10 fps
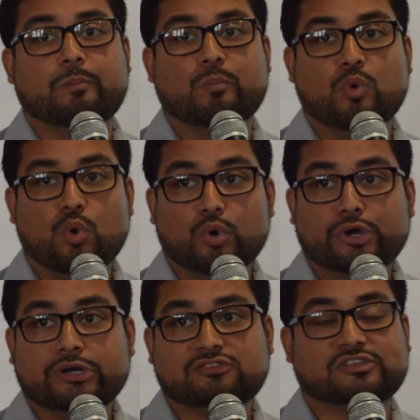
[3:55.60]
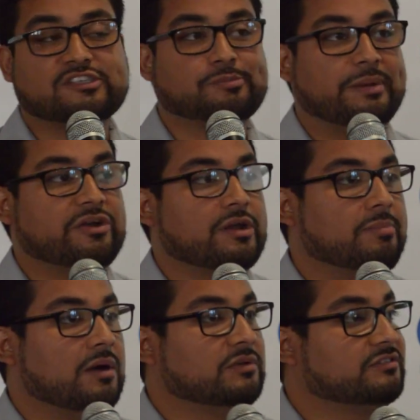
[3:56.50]
more transparent
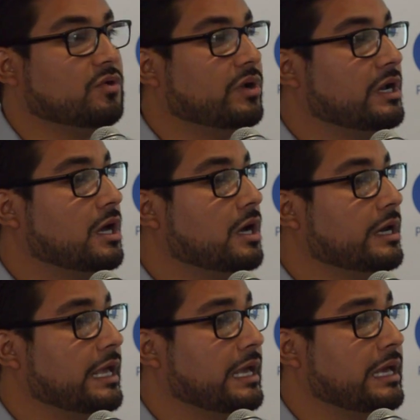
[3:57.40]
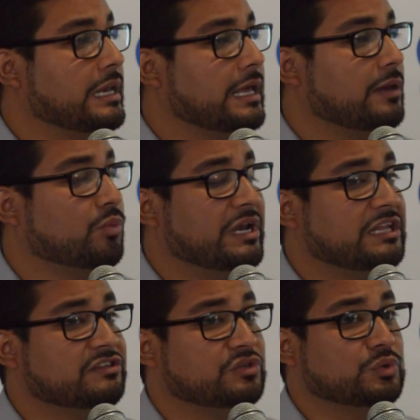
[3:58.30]
about what's going on, and we
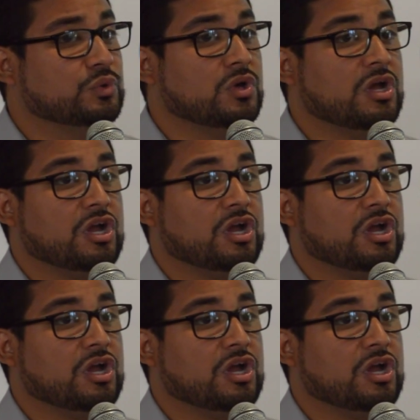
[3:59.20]
need to